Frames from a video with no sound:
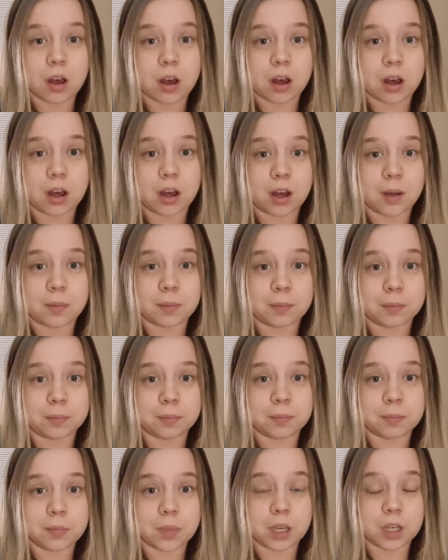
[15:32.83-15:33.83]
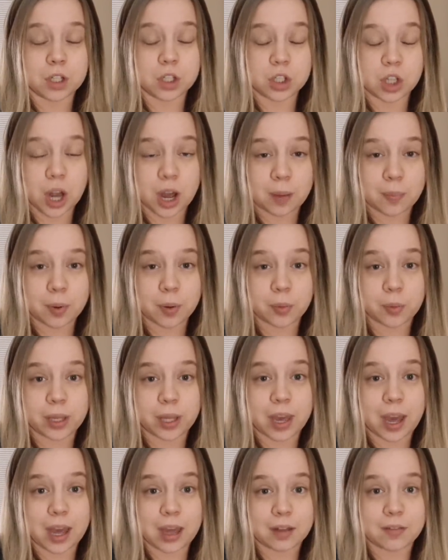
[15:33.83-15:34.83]
Um, shop,
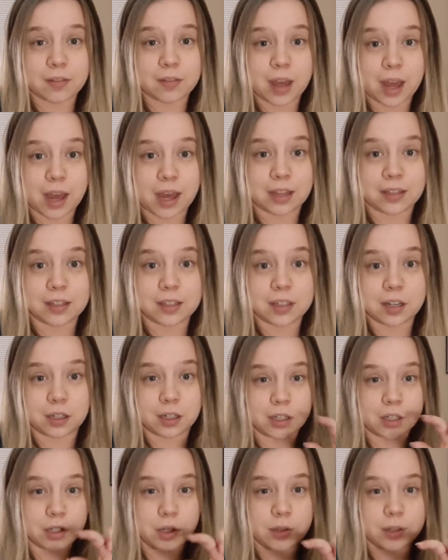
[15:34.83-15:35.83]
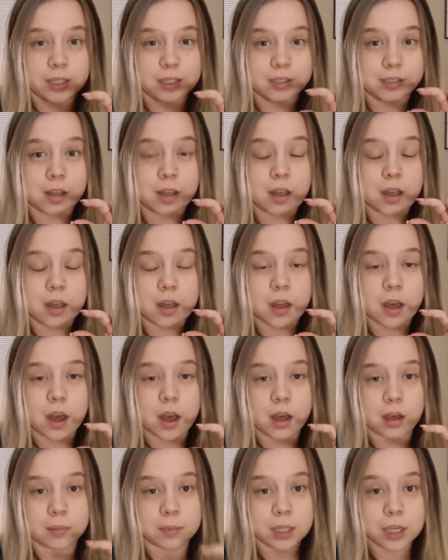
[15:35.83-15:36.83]
we have had the Dunkin' Donuts
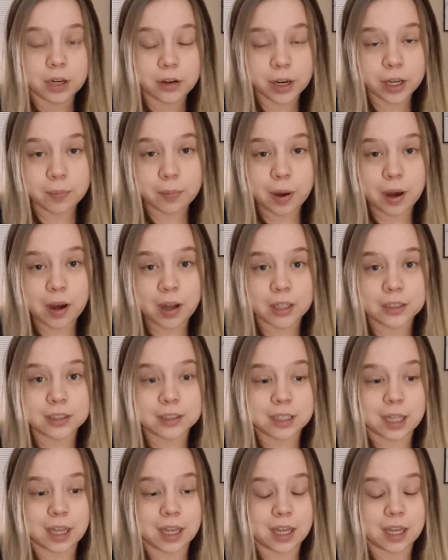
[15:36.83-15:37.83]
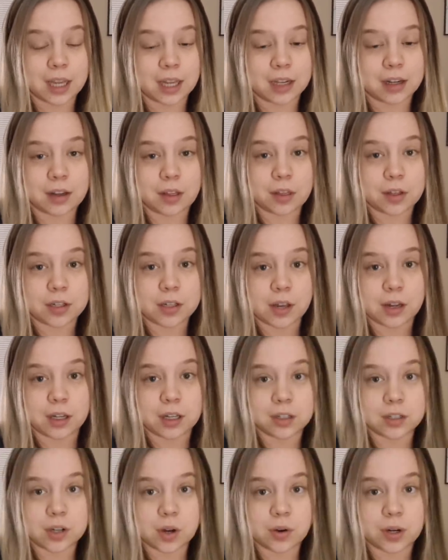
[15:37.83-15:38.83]
um, Keurig pods and the
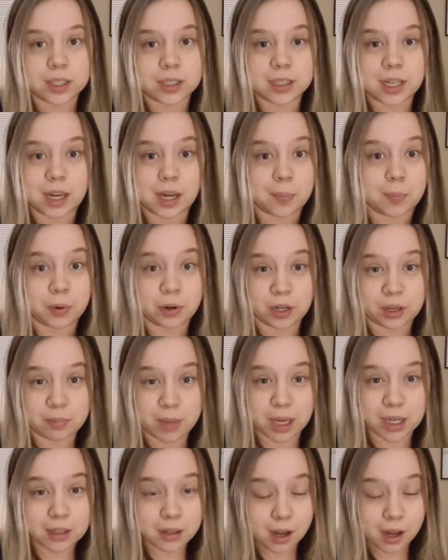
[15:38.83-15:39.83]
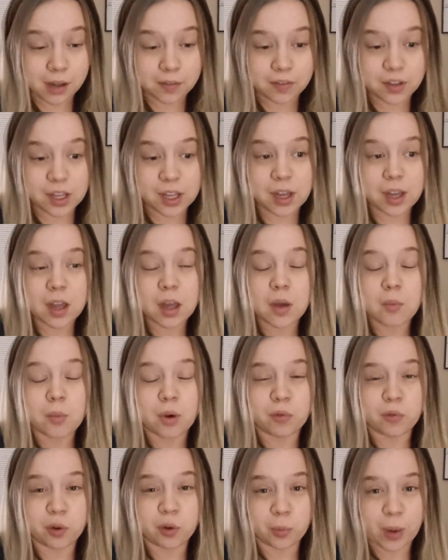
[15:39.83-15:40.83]
Dunkin' Donuts like pre-made coffee,
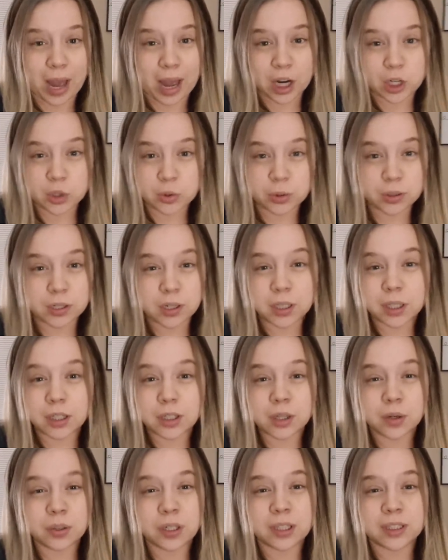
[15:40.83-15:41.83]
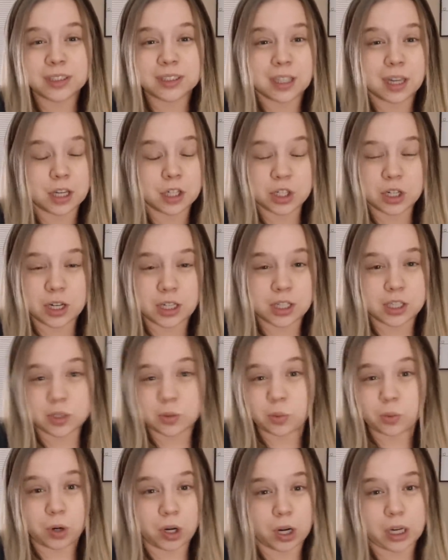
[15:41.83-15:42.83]
but from actual Dunkin' Donuts, Gage and I
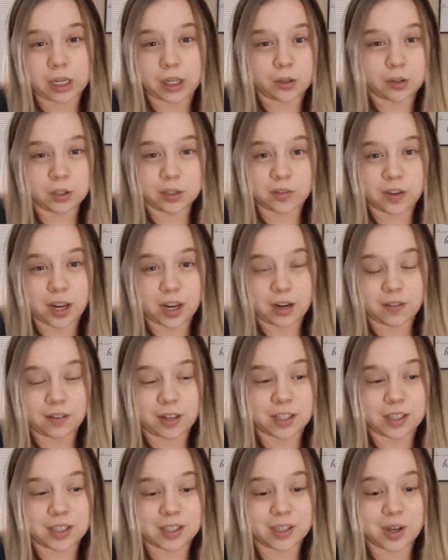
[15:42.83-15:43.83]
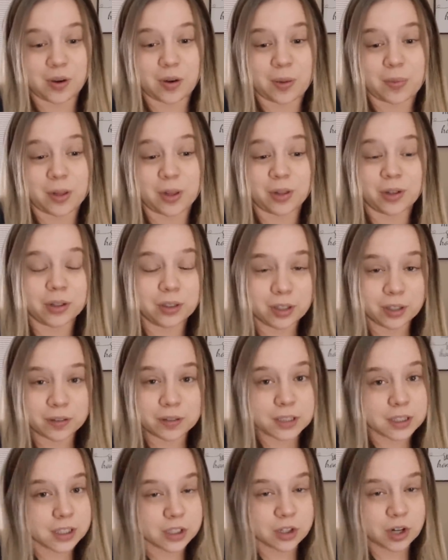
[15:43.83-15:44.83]
just weren't a huge fan of it. So I'm a little
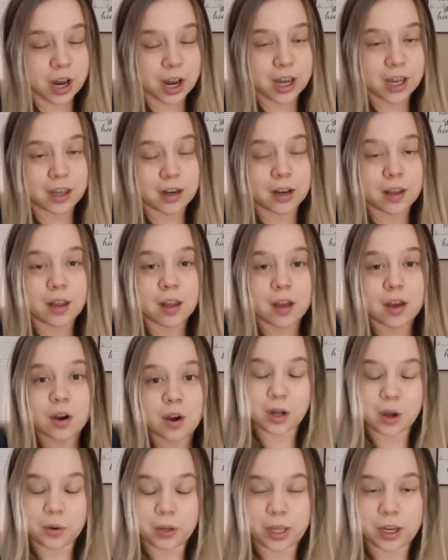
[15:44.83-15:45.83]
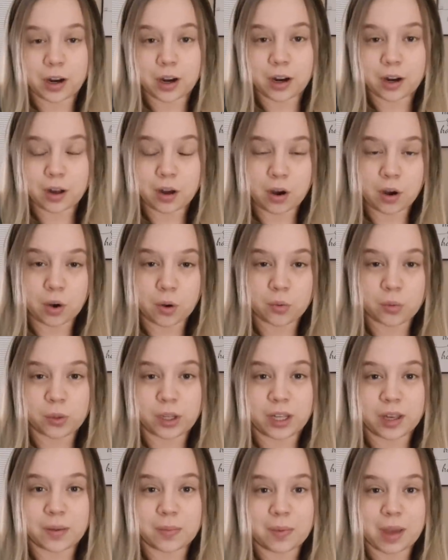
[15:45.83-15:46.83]
nervous to try it. I know here at home
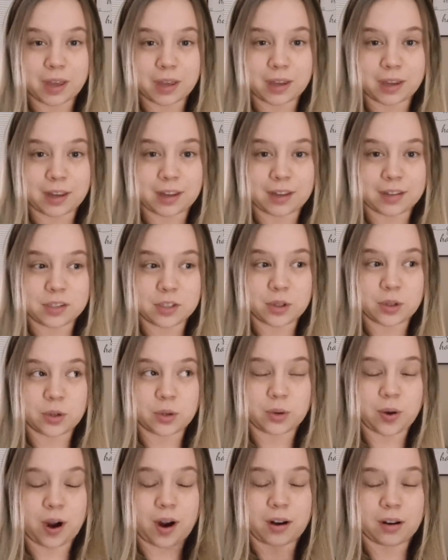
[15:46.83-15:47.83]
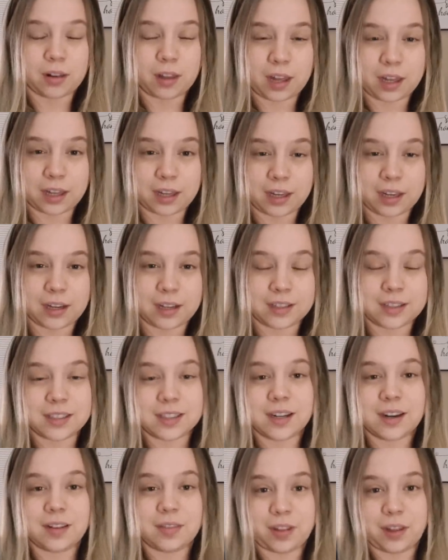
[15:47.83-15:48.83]
we can make it to our liking
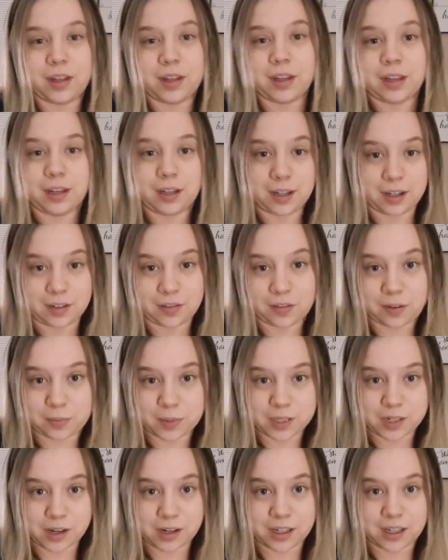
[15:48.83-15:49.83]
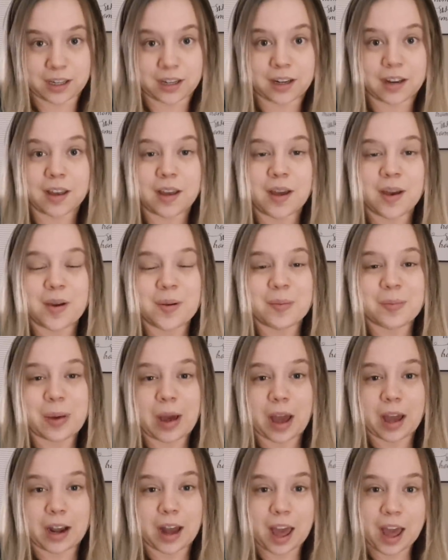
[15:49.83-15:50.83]
instead of like getting it from Dunkin'.
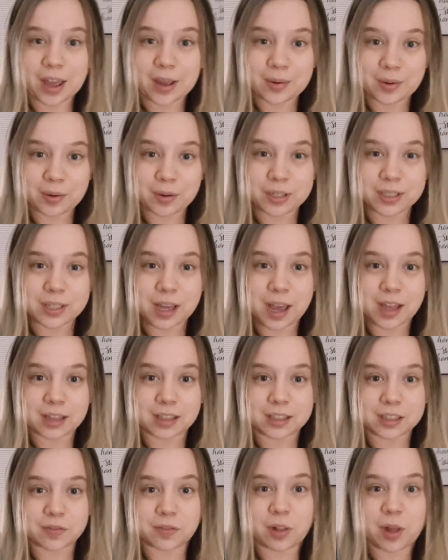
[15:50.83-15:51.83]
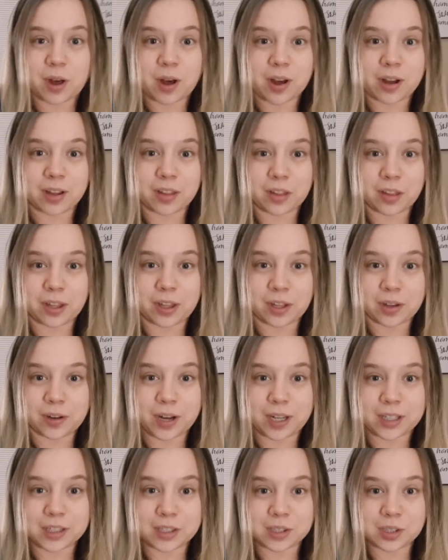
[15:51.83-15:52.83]
But I'm going to end this vlog. Thank you
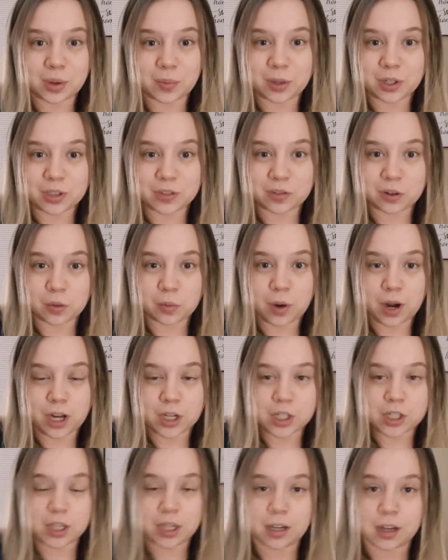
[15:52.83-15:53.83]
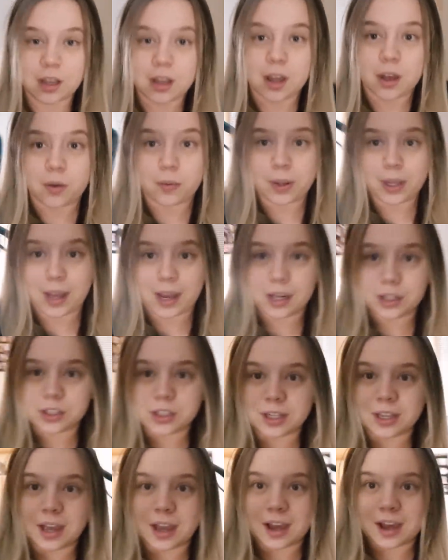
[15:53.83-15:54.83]
guys so much for watching. We
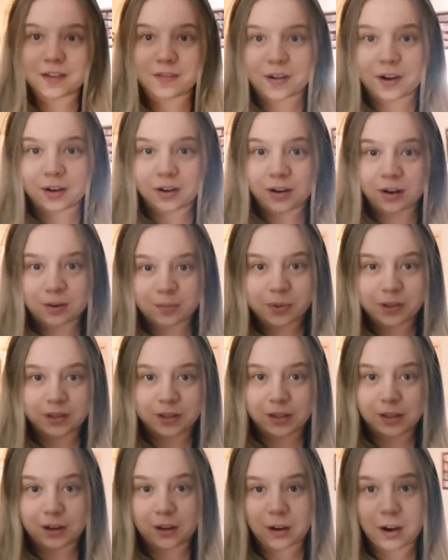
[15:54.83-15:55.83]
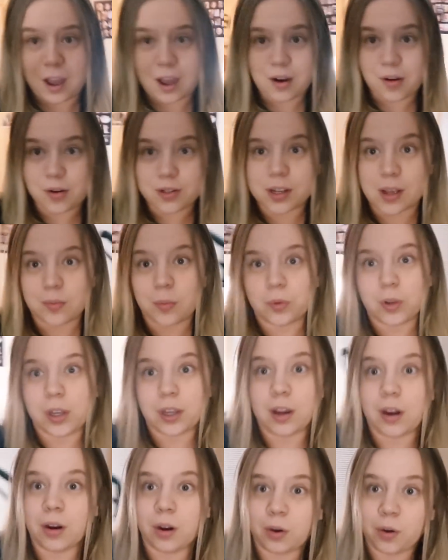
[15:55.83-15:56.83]
actually have our carpet cleaner out and
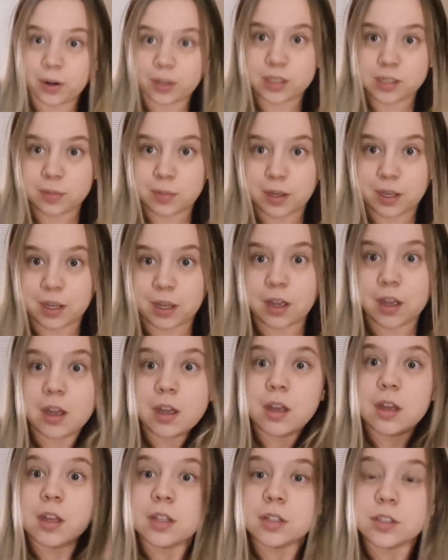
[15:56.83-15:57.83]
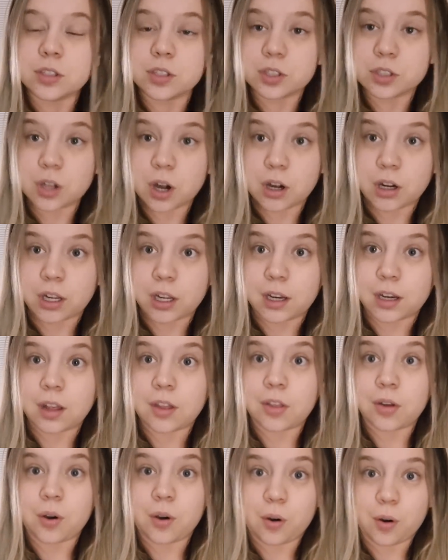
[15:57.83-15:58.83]
we are going to be starting
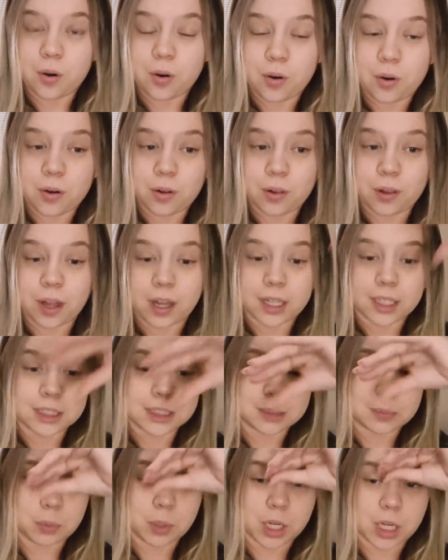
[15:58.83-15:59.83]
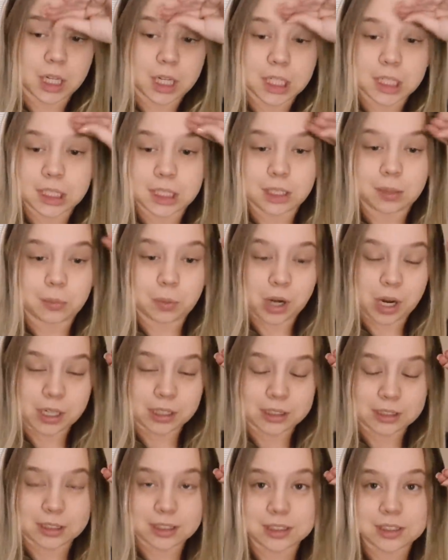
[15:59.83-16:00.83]
the whole like spring cleaning
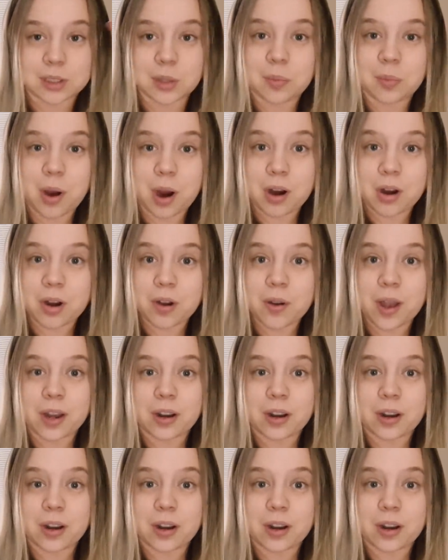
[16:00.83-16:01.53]
process tomorrow.